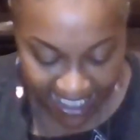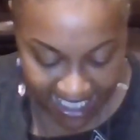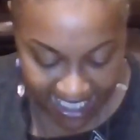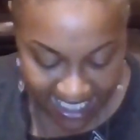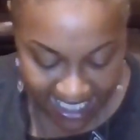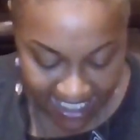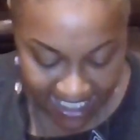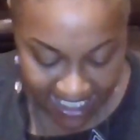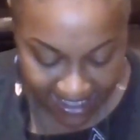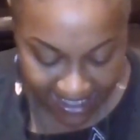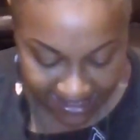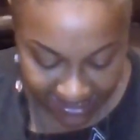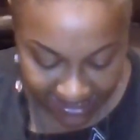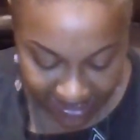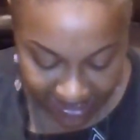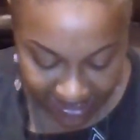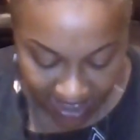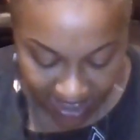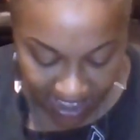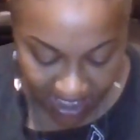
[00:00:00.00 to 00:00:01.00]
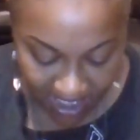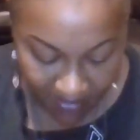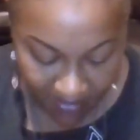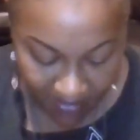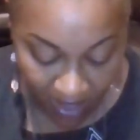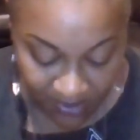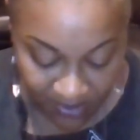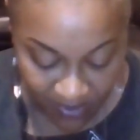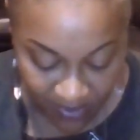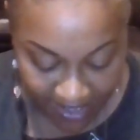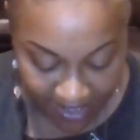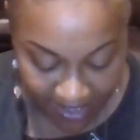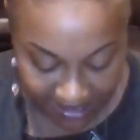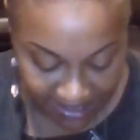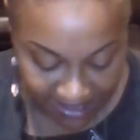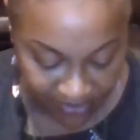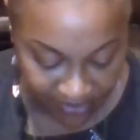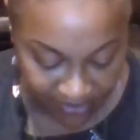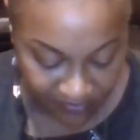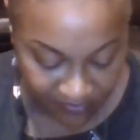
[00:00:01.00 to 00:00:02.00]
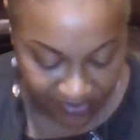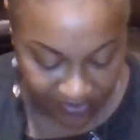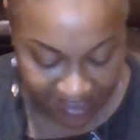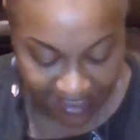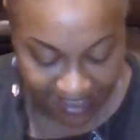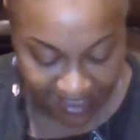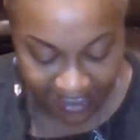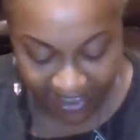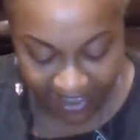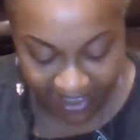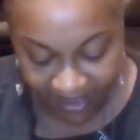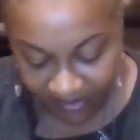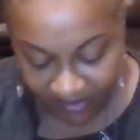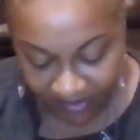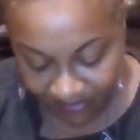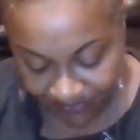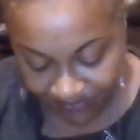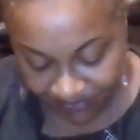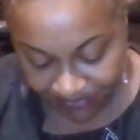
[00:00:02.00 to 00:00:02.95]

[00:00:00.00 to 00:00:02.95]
is also has a silver setting